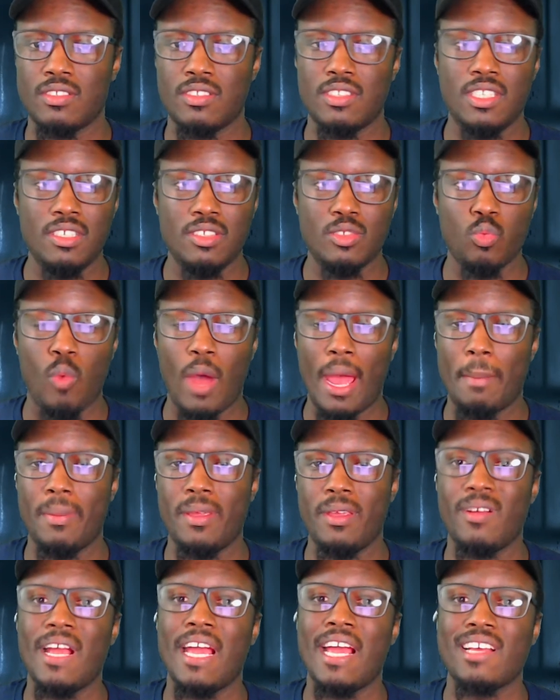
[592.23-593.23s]
he's wiping
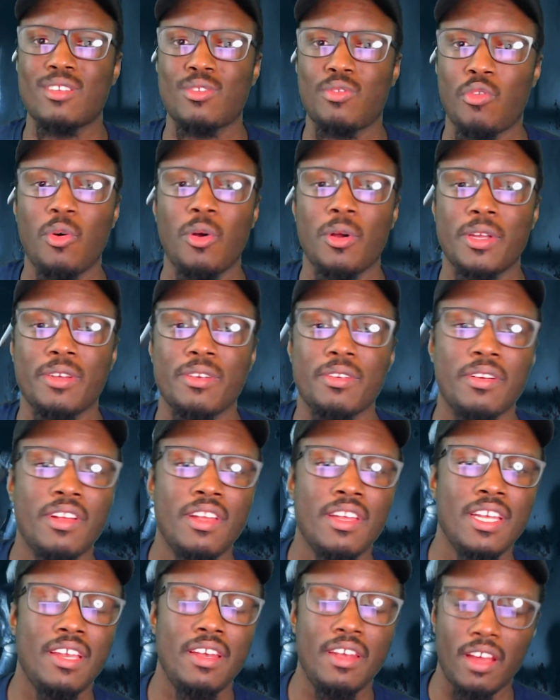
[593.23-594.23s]
your ass for
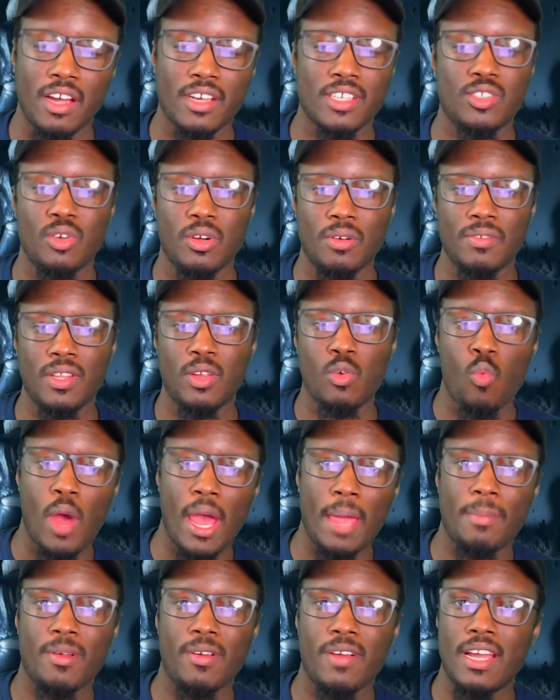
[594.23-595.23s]
you. He knocks you over and then
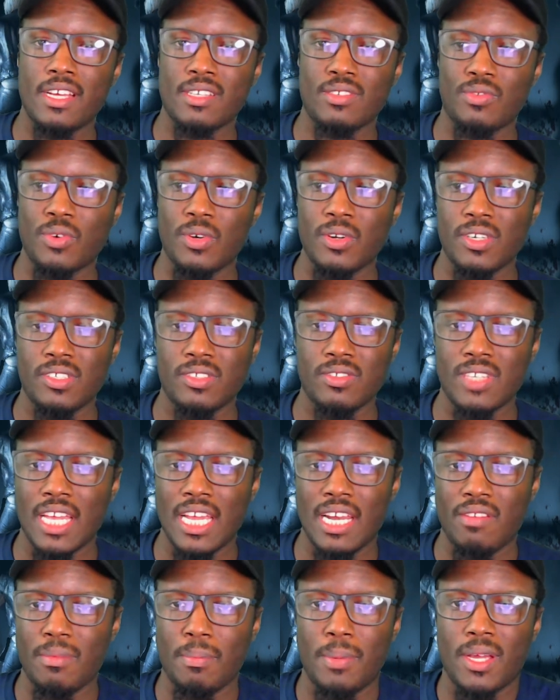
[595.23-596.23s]
wipe your ass for you. You
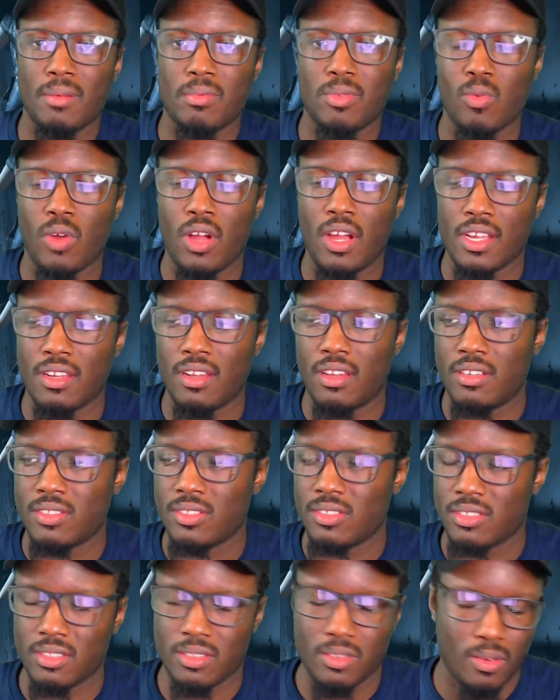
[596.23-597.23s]
can't even pick up the rocket launcher.
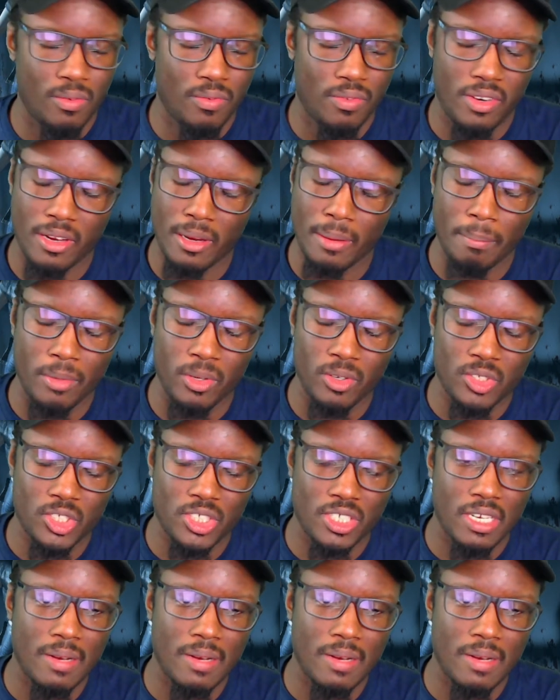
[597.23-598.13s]
It's so freaking bullshit.